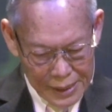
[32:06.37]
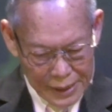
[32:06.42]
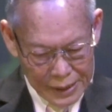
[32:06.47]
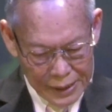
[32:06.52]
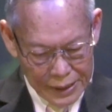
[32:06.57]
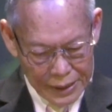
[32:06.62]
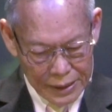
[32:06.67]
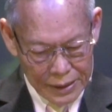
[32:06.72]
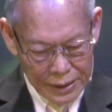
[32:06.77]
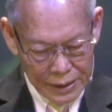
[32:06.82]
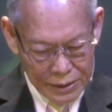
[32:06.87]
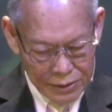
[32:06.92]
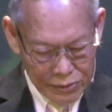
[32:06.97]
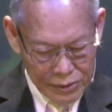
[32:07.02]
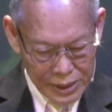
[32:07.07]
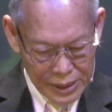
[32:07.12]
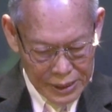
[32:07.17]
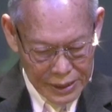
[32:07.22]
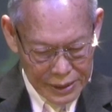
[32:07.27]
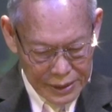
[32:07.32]
Uh, uh,
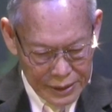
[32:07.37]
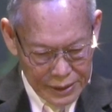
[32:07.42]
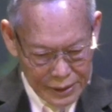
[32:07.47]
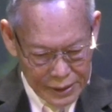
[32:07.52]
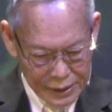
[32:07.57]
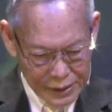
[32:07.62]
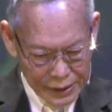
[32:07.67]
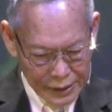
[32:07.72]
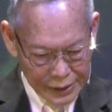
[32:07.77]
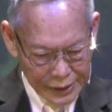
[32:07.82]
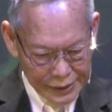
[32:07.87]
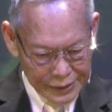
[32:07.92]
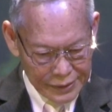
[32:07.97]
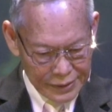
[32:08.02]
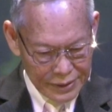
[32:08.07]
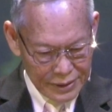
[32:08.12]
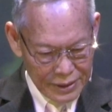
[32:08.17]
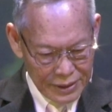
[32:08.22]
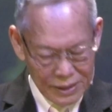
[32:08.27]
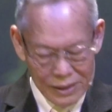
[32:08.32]
really, uh,
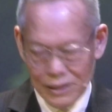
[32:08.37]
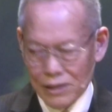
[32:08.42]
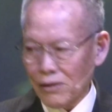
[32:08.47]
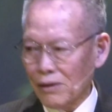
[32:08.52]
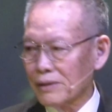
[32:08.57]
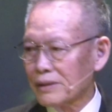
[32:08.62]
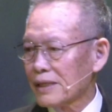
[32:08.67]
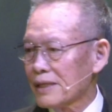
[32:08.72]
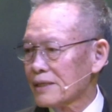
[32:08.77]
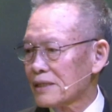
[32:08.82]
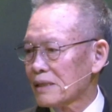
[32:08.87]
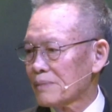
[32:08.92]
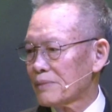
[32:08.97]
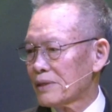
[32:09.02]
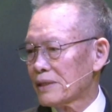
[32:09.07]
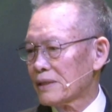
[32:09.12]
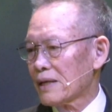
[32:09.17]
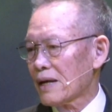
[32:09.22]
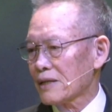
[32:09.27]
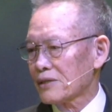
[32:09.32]
in the Old
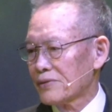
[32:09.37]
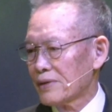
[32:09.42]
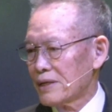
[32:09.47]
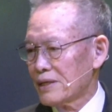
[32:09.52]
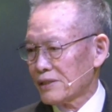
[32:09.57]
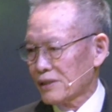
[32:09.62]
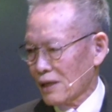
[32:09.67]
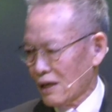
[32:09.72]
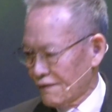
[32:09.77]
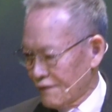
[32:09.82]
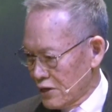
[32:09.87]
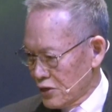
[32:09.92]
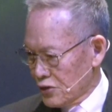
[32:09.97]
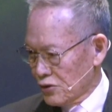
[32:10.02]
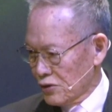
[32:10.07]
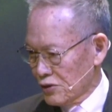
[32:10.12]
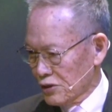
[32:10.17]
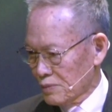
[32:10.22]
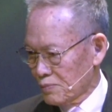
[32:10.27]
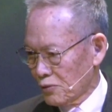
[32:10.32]
Testament, actually,
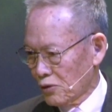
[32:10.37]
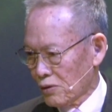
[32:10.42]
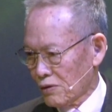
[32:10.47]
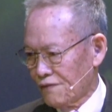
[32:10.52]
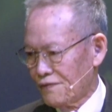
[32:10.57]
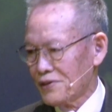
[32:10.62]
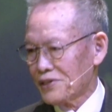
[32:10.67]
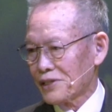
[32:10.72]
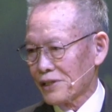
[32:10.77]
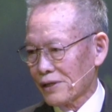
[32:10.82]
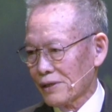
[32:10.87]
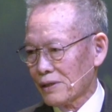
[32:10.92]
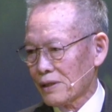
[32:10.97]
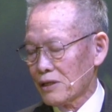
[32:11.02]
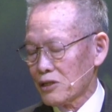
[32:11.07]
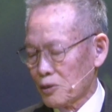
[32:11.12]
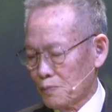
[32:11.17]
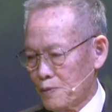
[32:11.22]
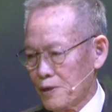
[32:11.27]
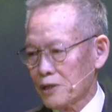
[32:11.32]
salvation is more physical
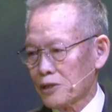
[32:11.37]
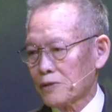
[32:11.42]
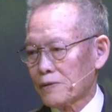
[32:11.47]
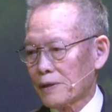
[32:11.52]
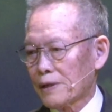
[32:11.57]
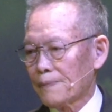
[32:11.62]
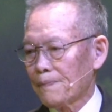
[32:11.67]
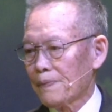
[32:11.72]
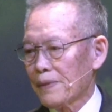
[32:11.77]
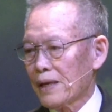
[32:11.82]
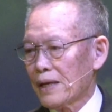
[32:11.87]
than spiritual.